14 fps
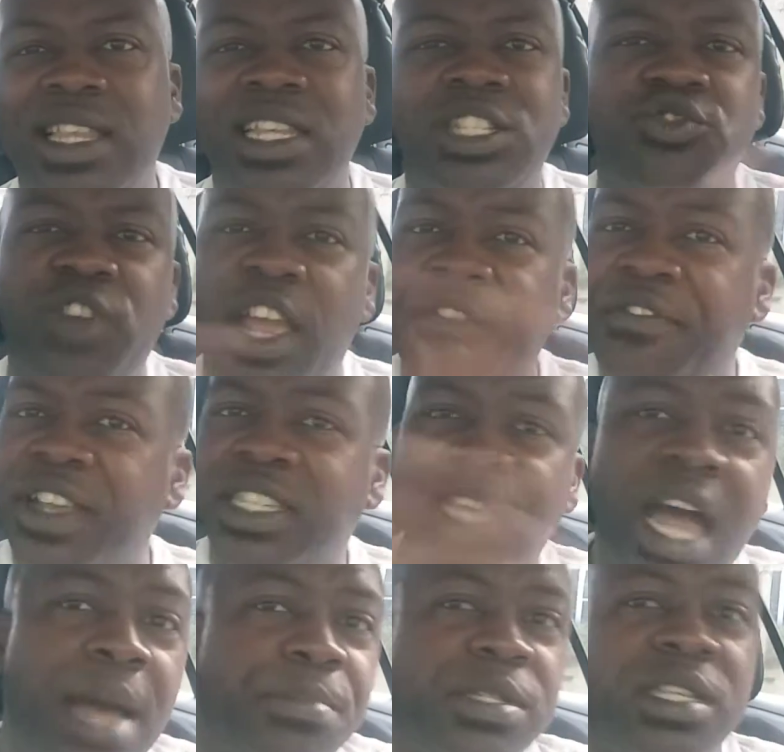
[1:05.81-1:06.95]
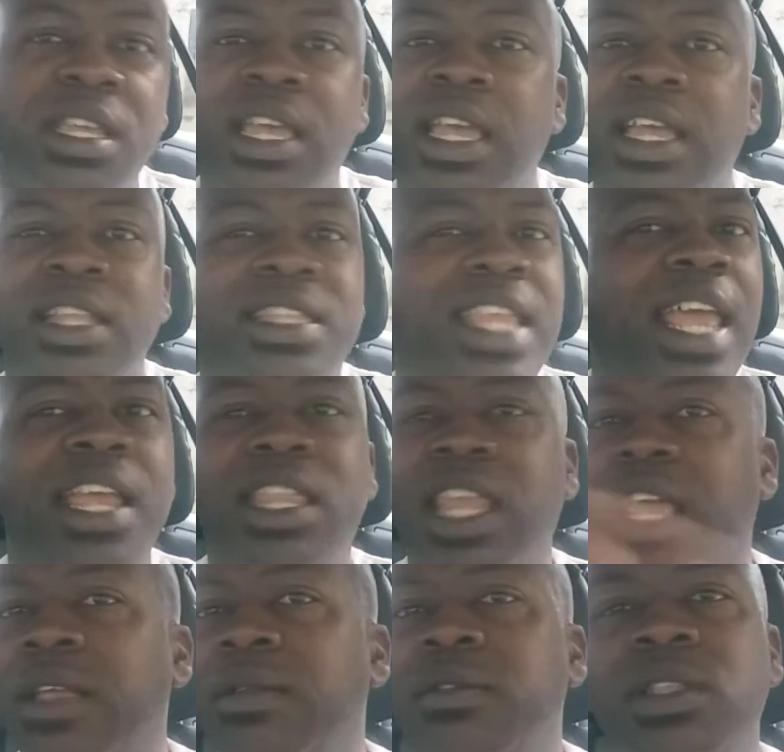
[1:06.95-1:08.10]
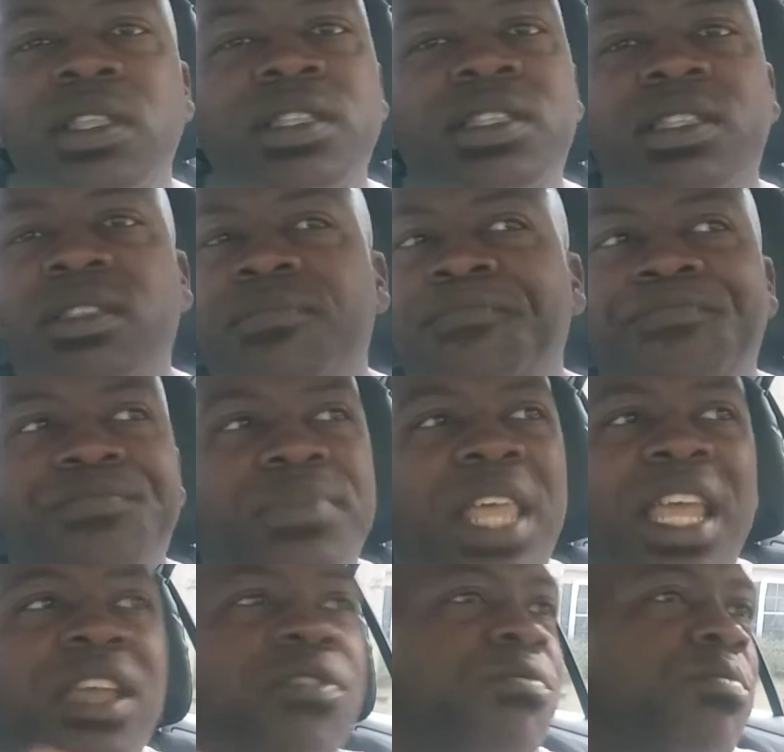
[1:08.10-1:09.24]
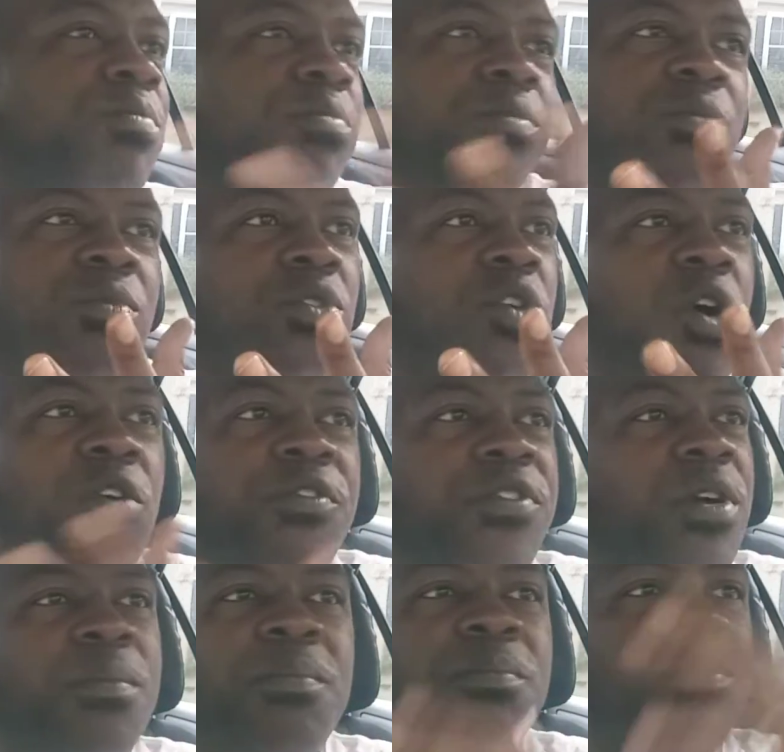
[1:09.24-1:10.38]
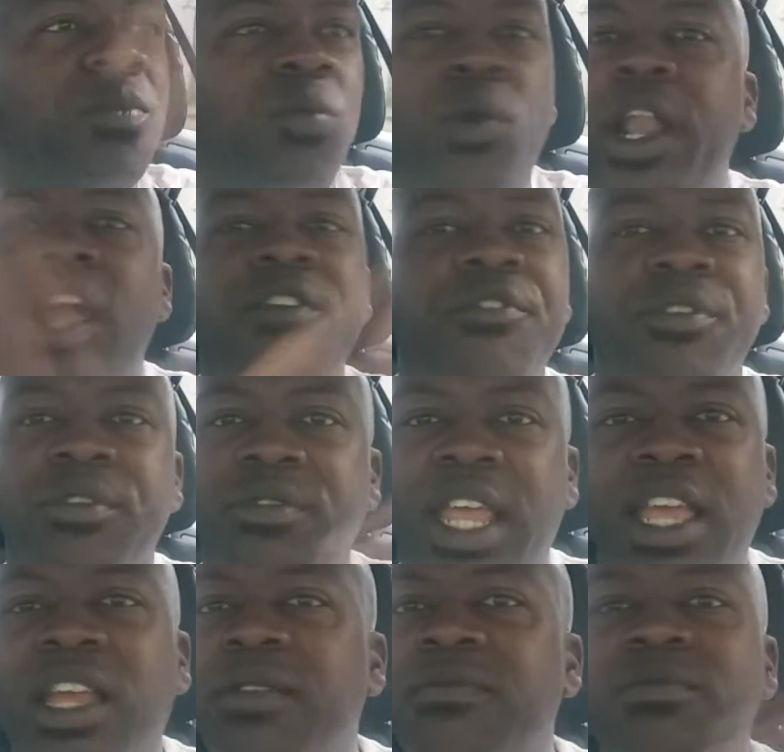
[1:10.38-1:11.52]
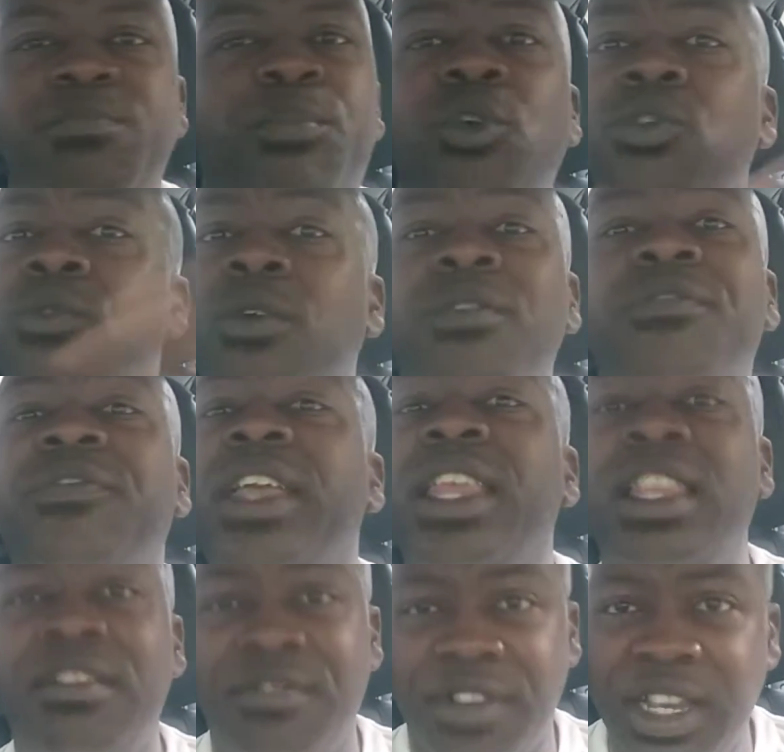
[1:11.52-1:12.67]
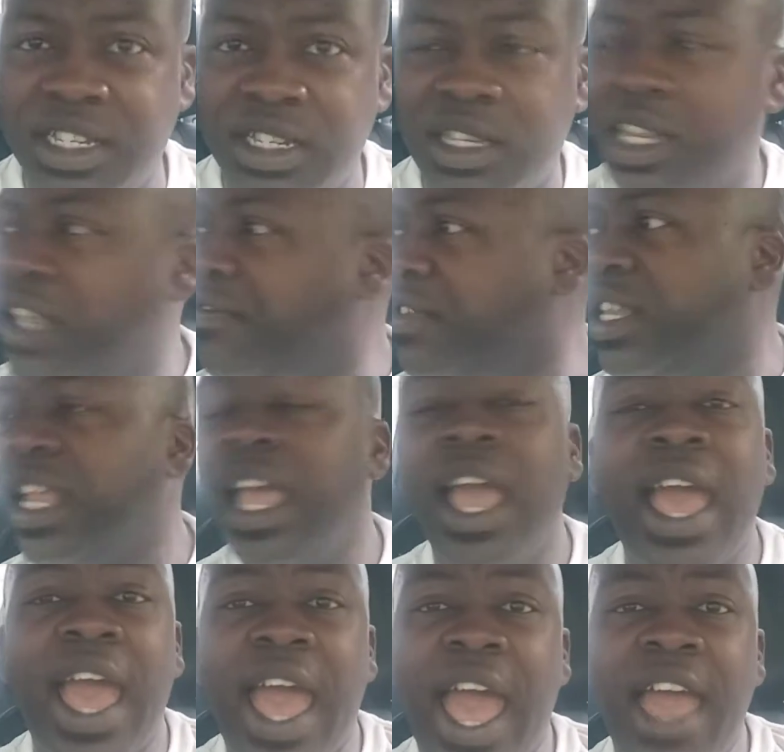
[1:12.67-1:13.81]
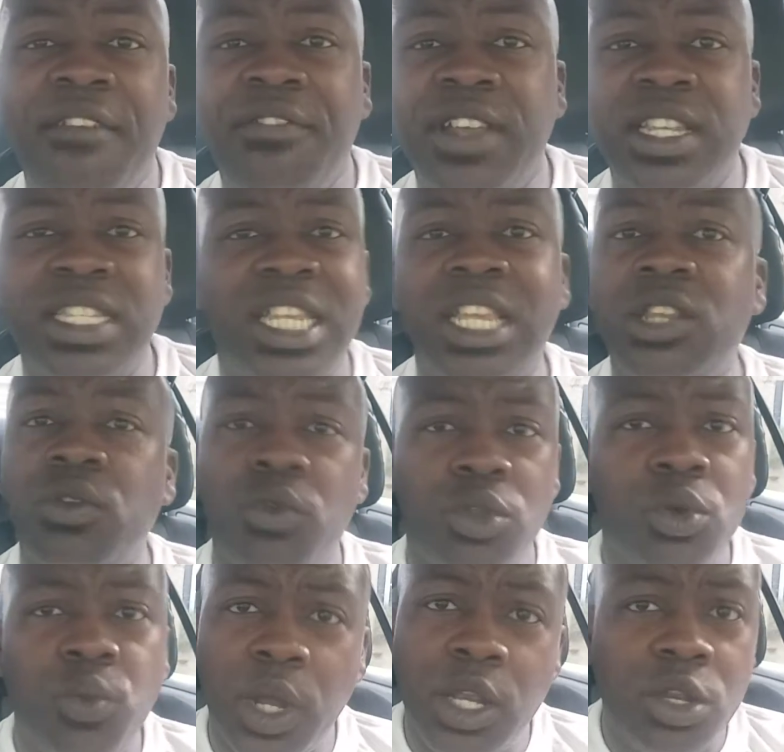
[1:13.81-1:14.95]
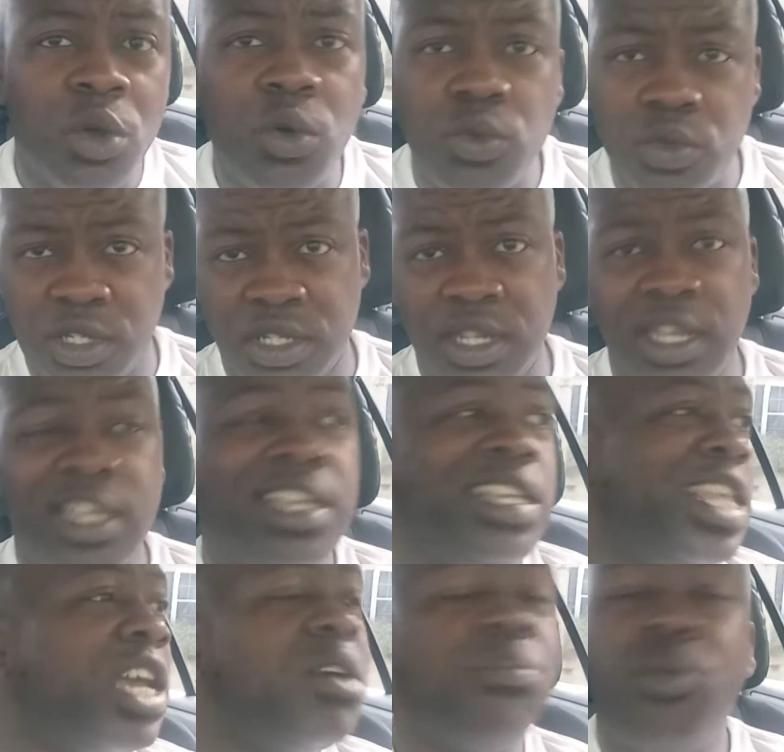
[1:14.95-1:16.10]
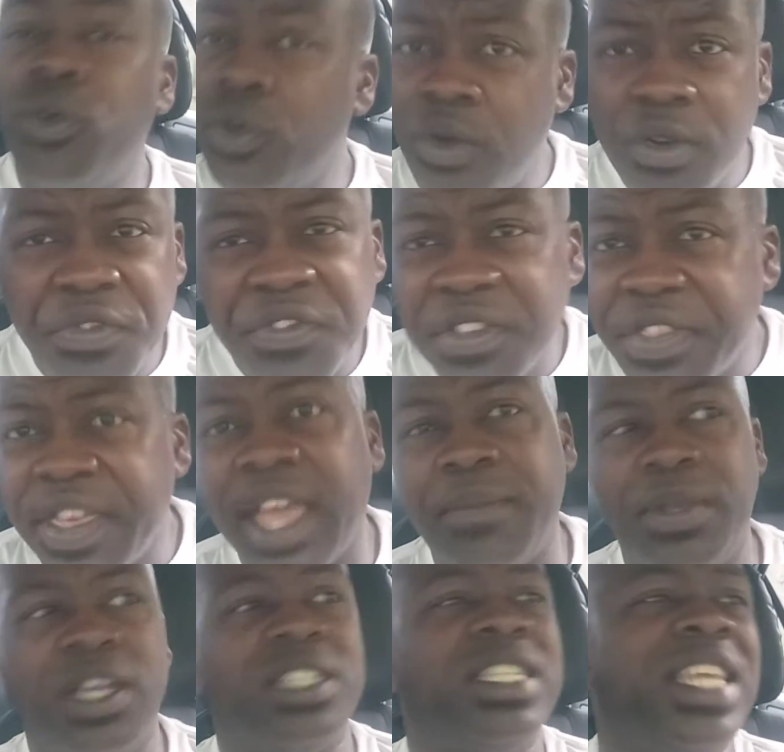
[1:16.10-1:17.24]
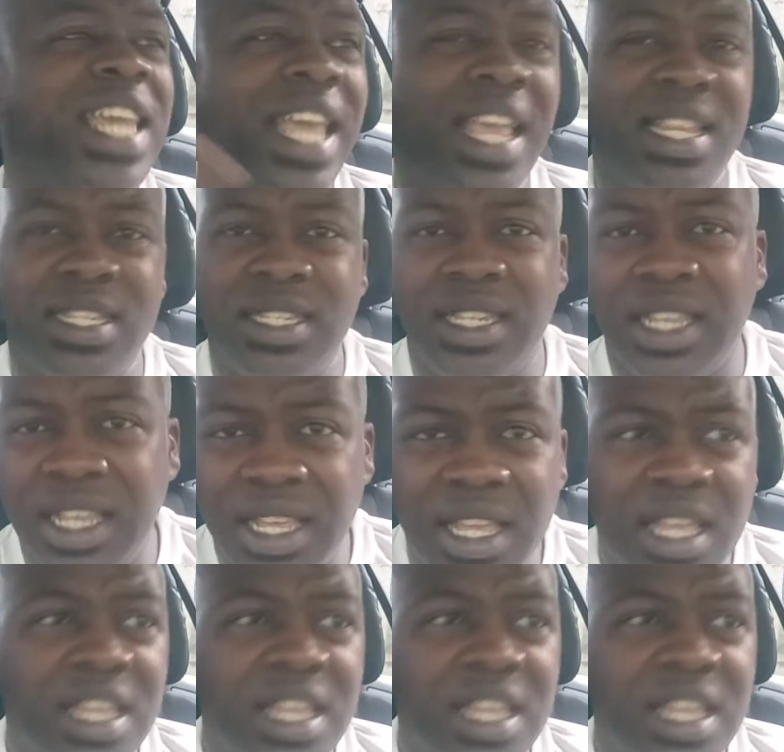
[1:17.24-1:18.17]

These traffic stops, they can go from whatever. They can pull you over for any reason. Even having tint on your windows, they can pull you over for that because they can't see.